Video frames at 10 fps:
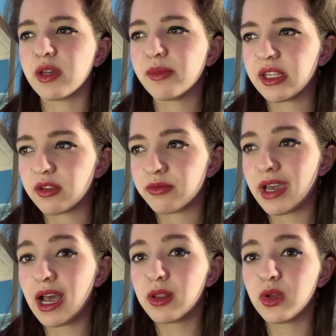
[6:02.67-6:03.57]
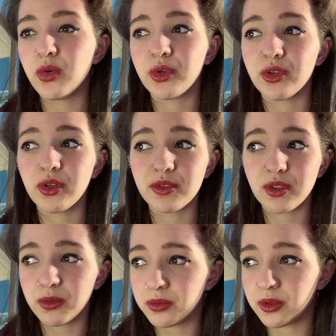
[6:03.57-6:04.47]
like the foul odor of
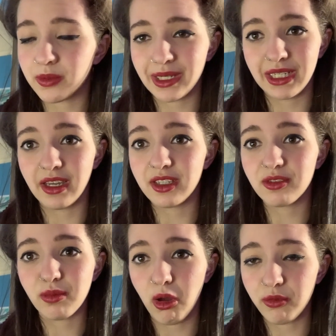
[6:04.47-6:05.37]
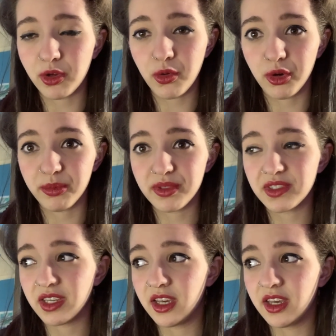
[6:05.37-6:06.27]
sulfur radiates from off a corpse.
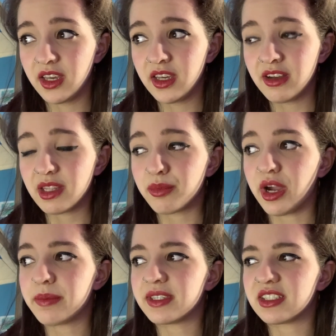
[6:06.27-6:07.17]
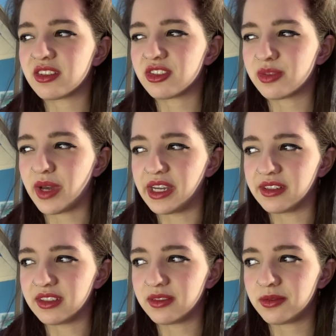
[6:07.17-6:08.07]
The Prime Minister
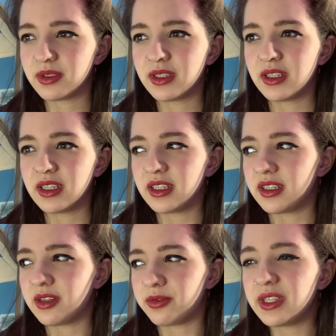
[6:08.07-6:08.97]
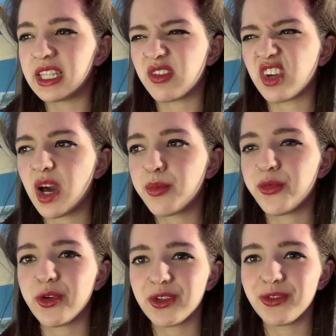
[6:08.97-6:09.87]
smiled, a feeling of
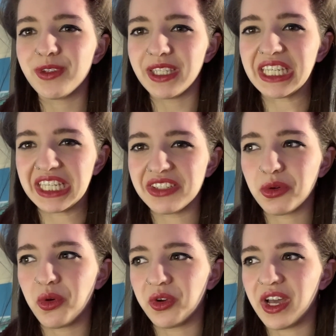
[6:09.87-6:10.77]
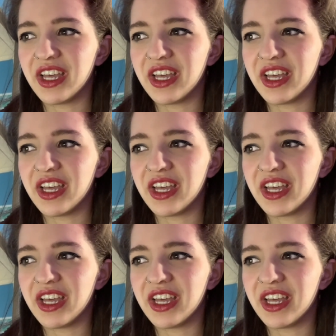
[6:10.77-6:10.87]
comfort filling his aura